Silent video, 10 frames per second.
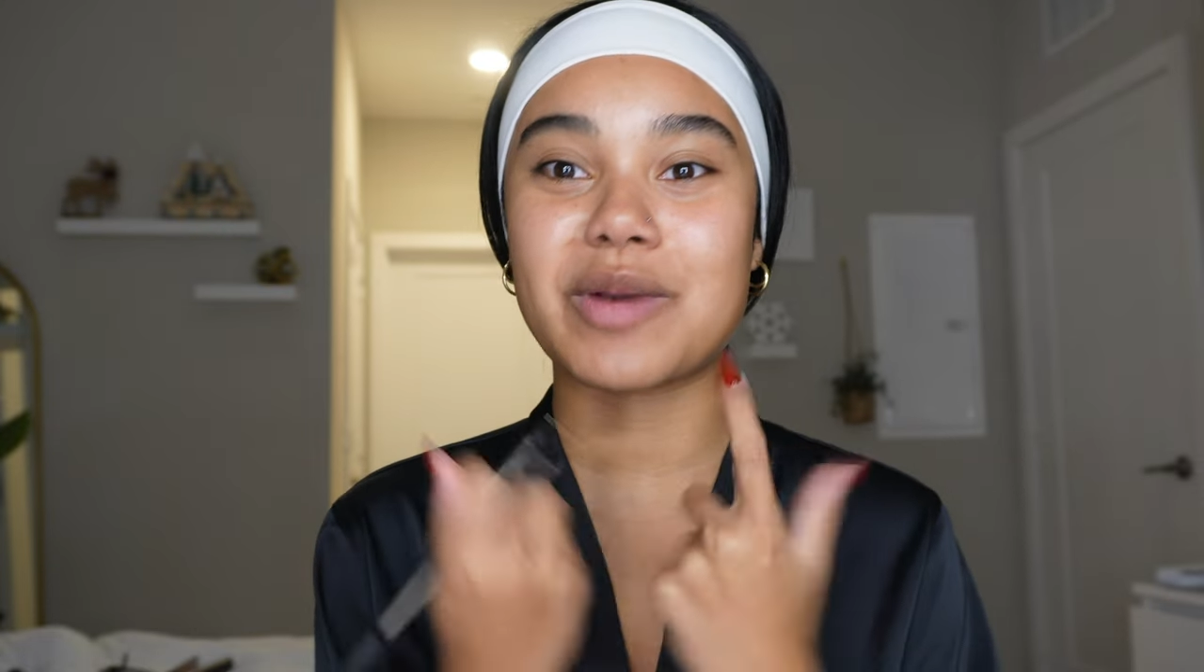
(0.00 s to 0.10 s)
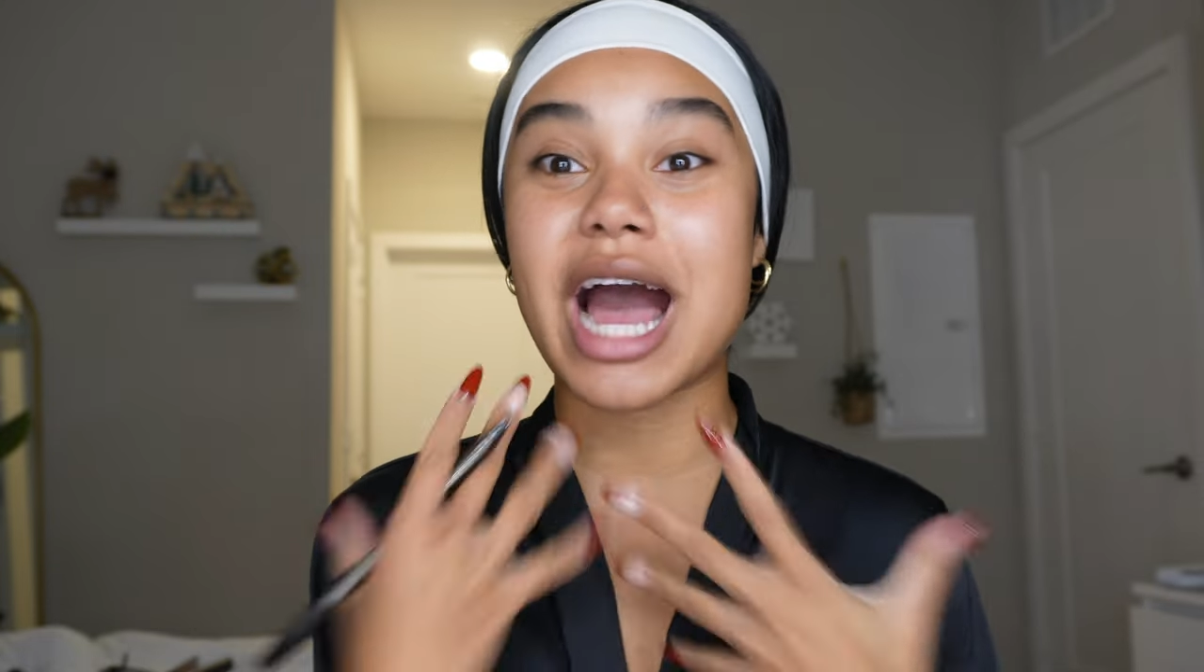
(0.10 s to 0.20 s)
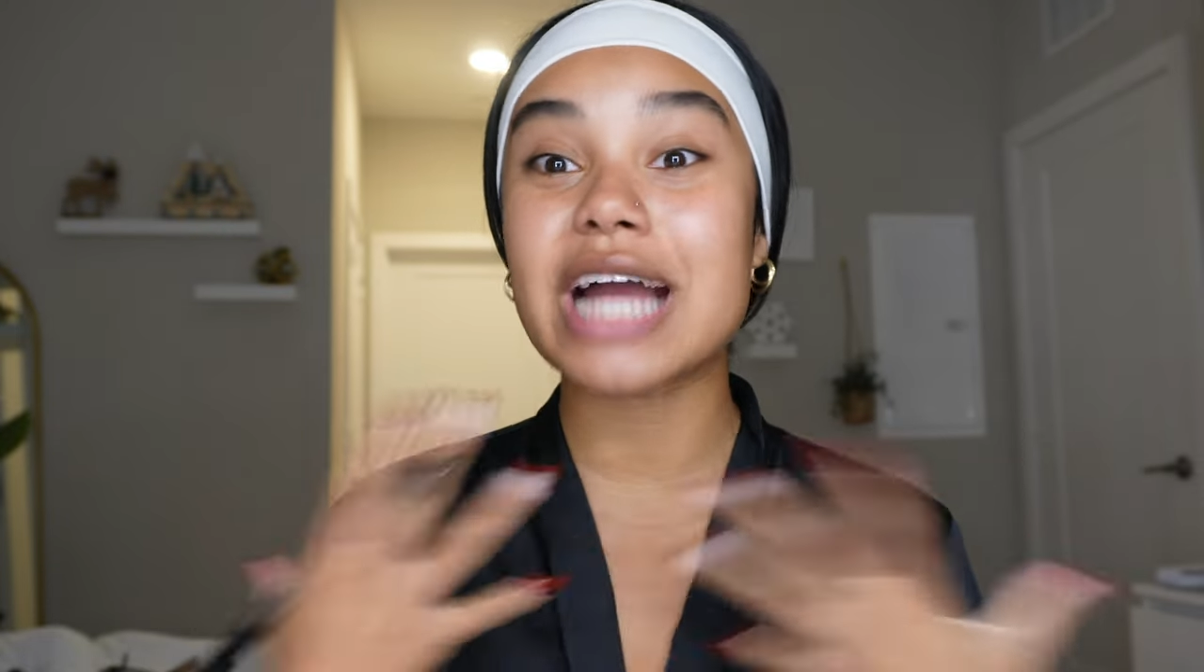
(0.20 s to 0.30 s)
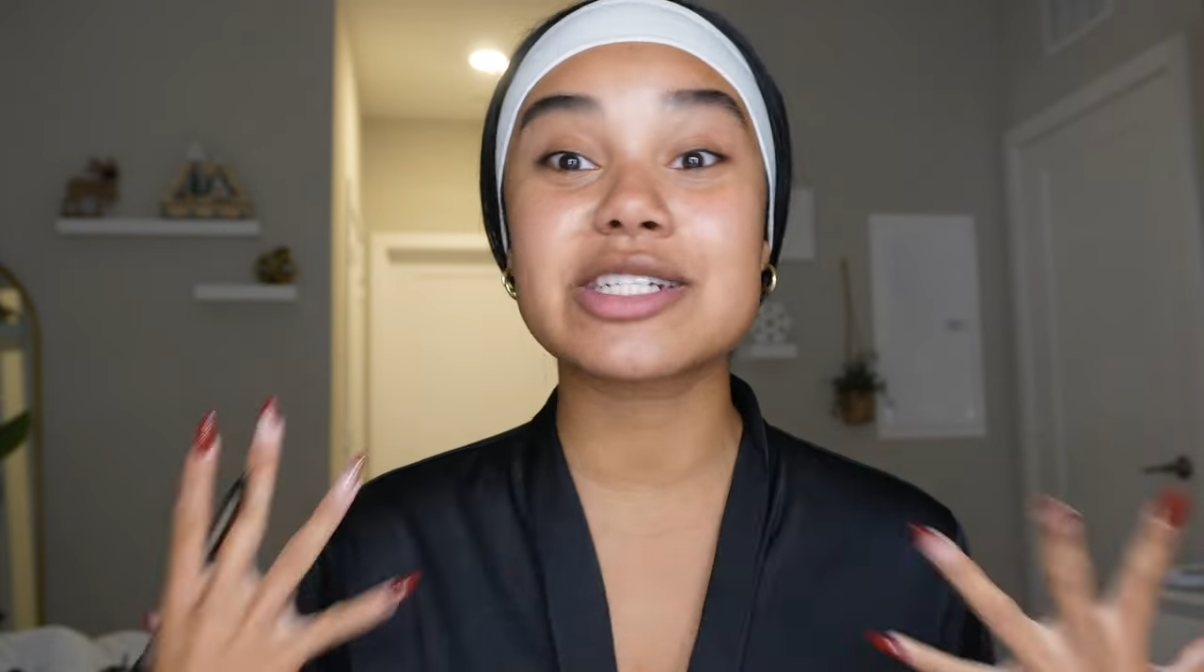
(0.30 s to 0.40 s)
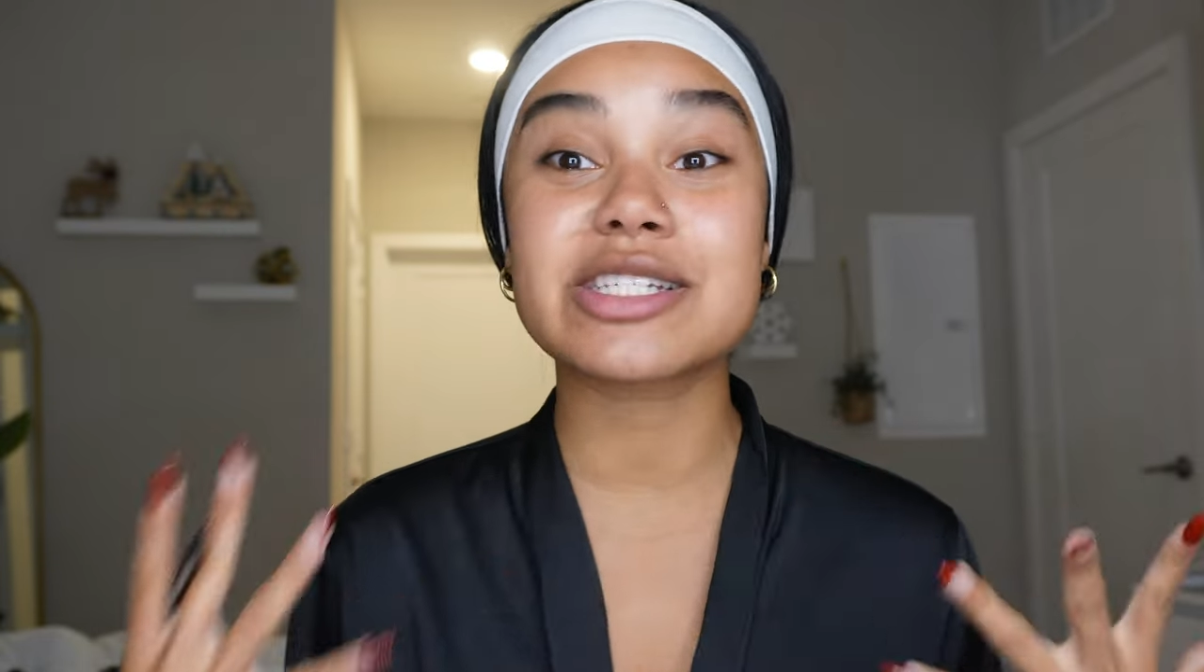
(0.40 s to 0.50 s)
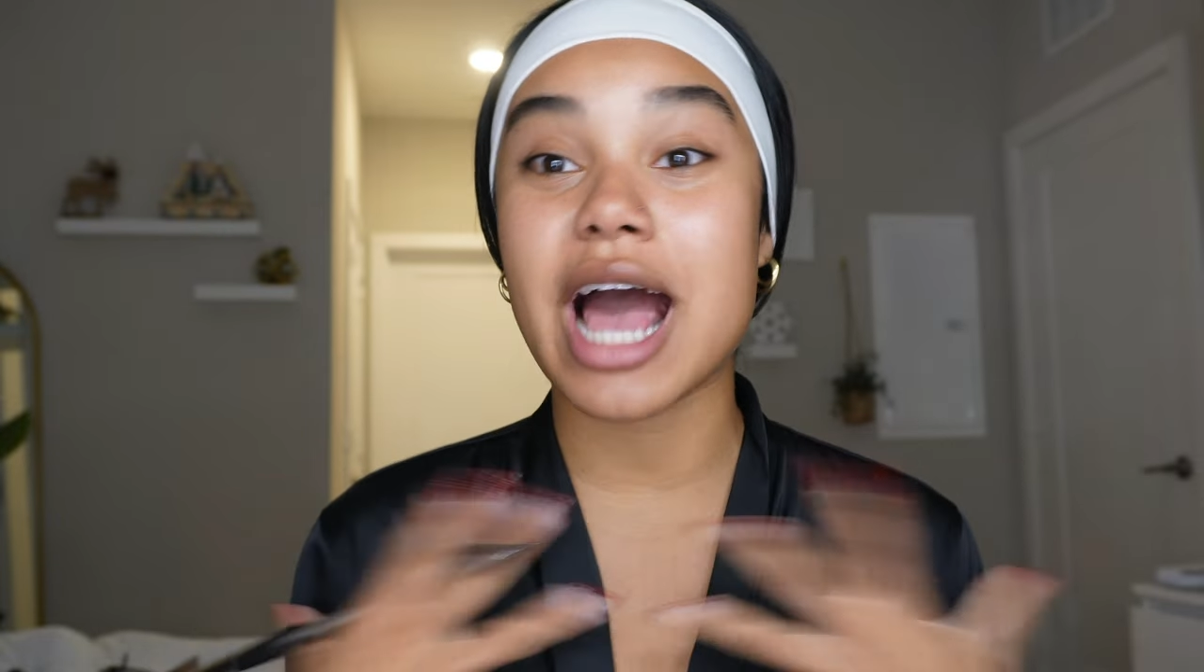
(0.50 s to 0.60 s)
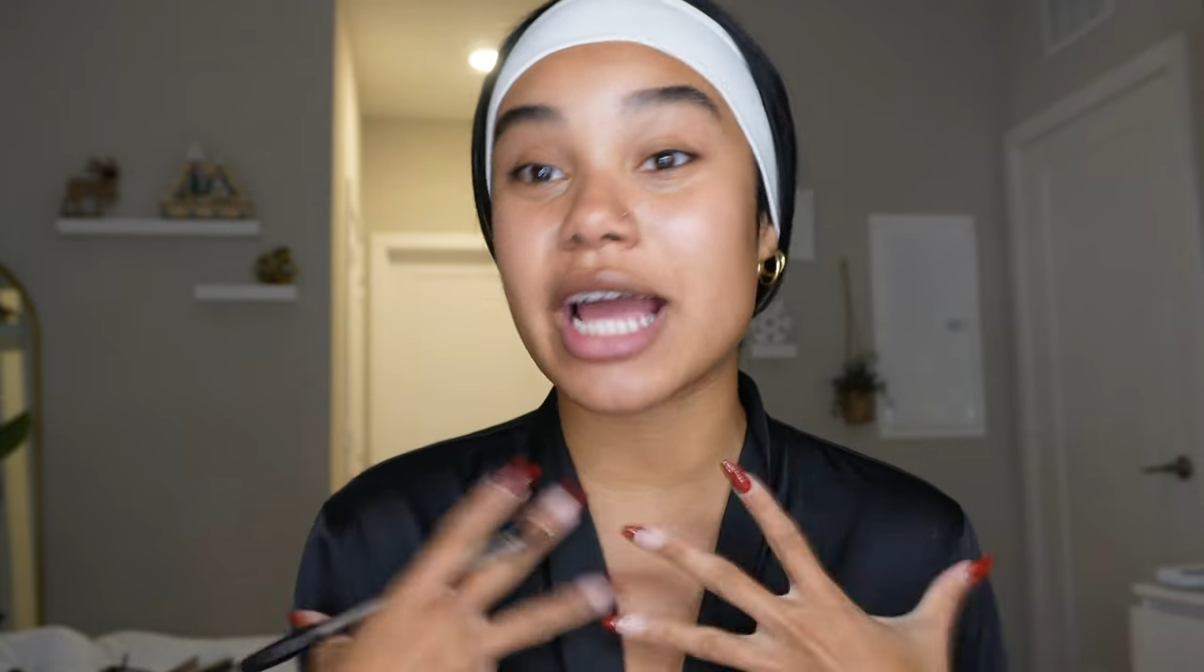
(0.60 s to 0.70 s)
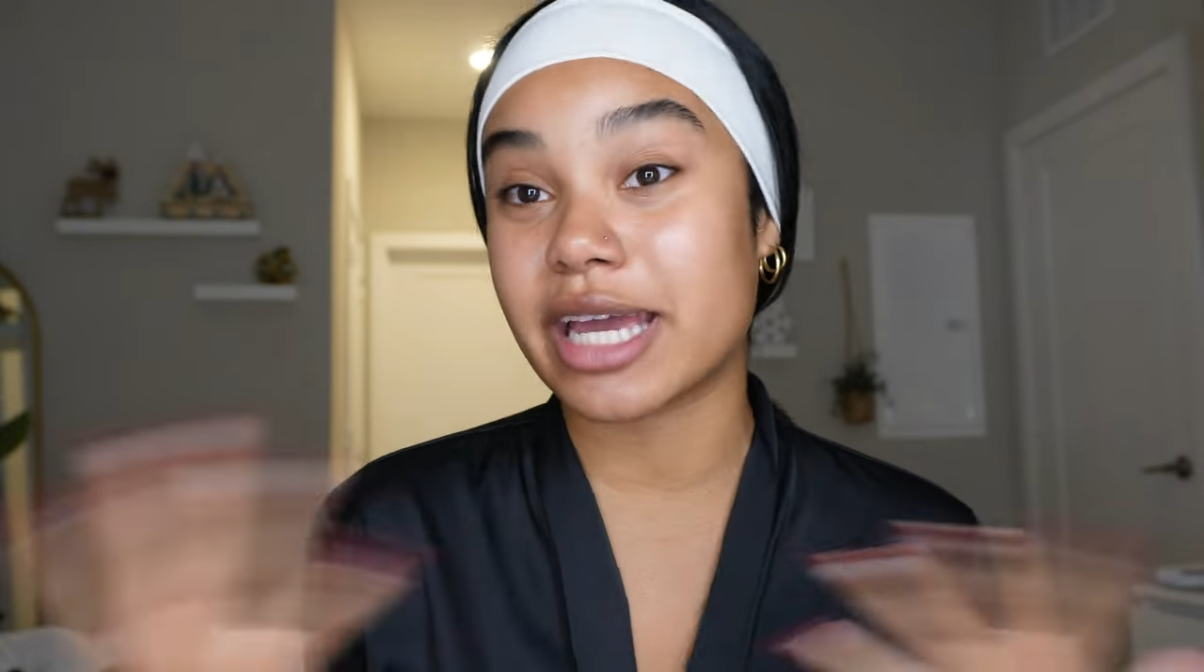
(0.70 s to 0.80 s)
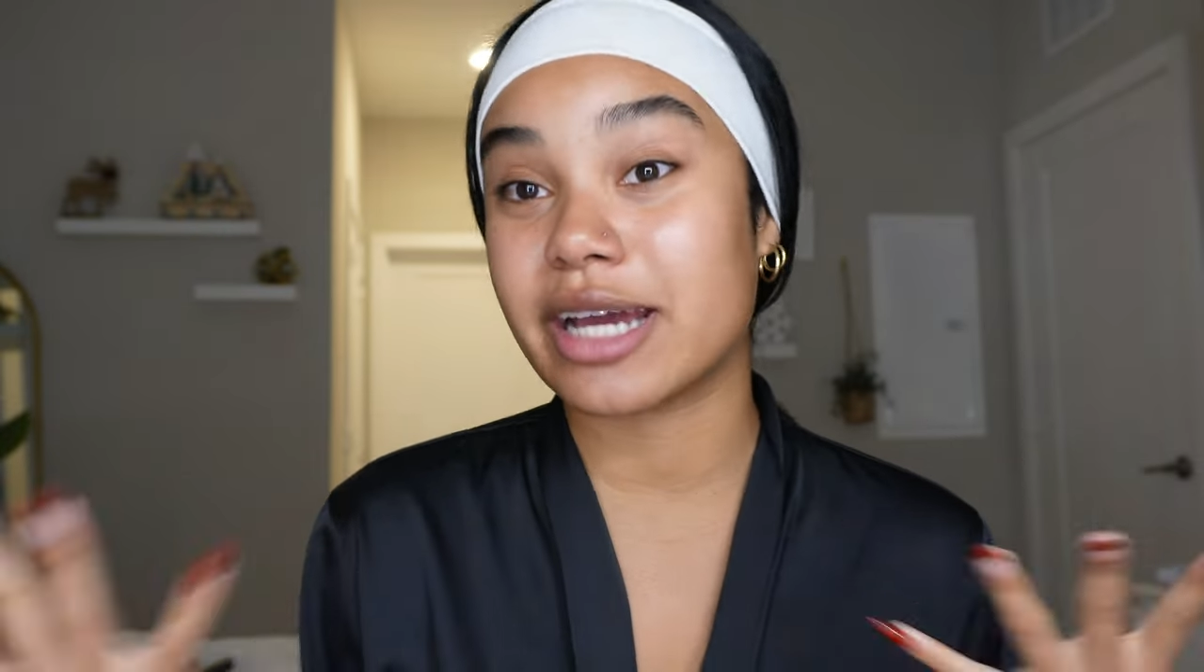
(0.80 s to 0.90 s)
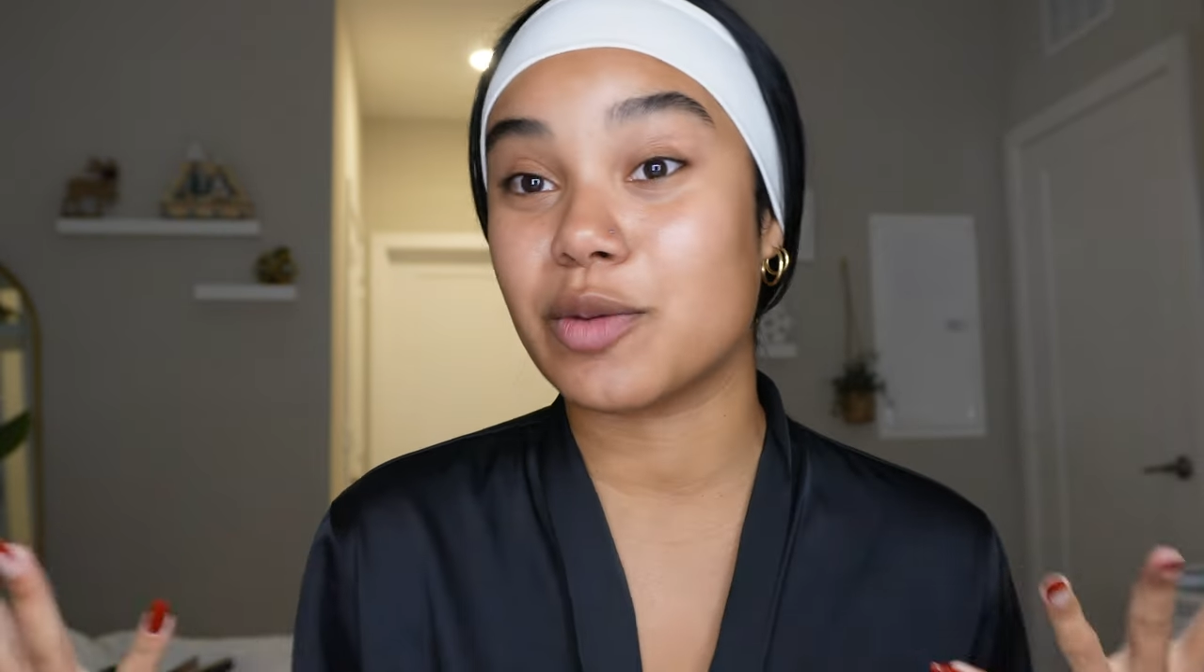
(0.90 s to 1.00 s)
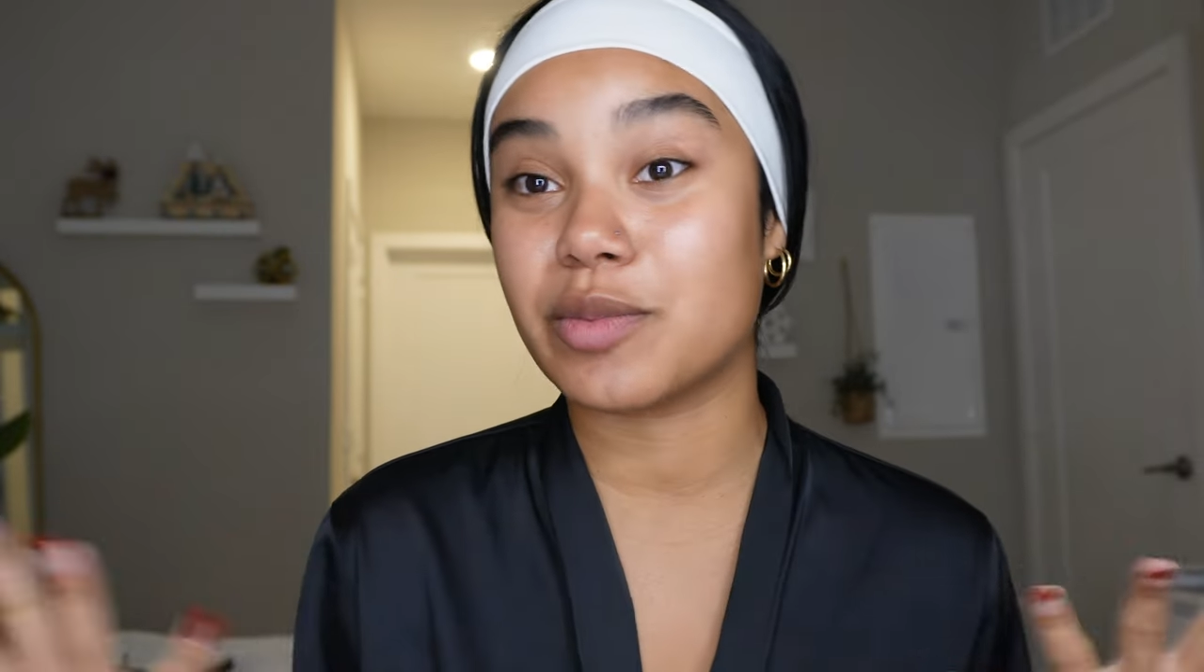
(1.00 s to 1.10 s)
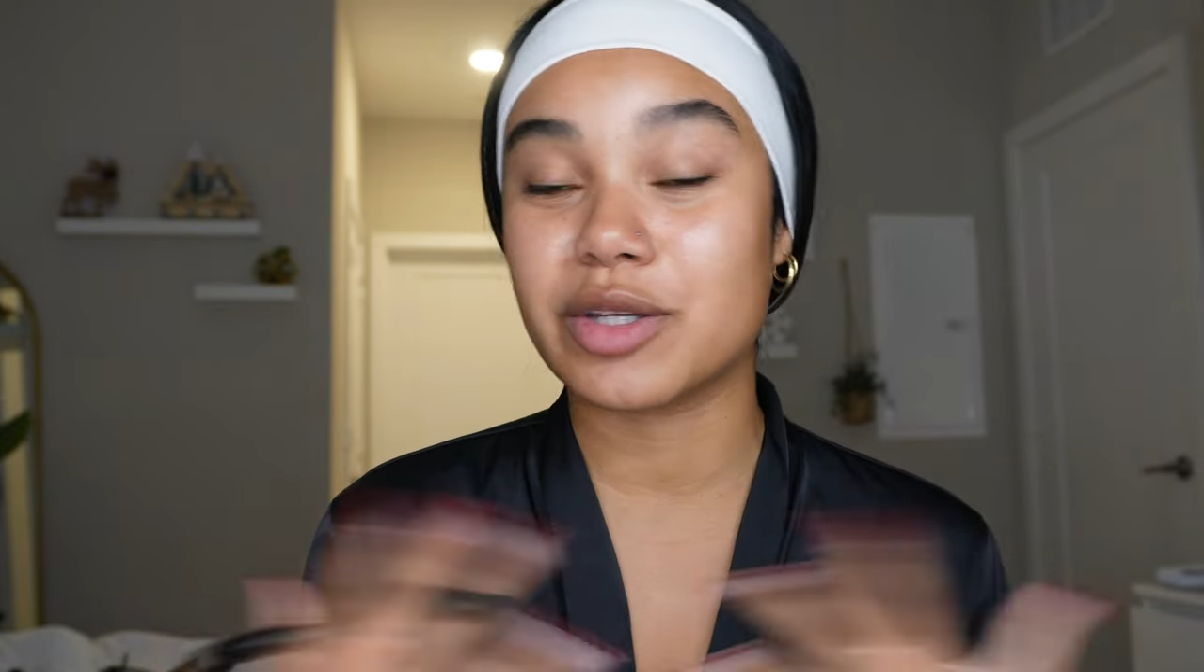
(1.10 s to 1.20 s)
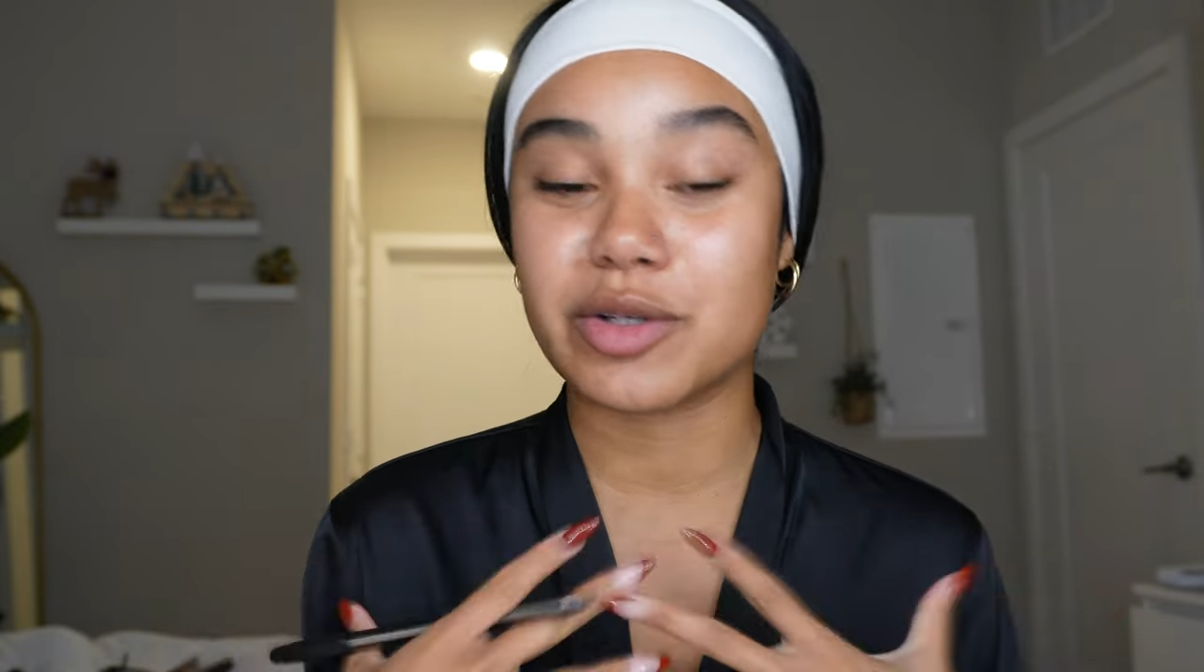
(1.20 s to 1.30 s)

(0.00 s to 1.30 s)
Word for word: but I can't help it,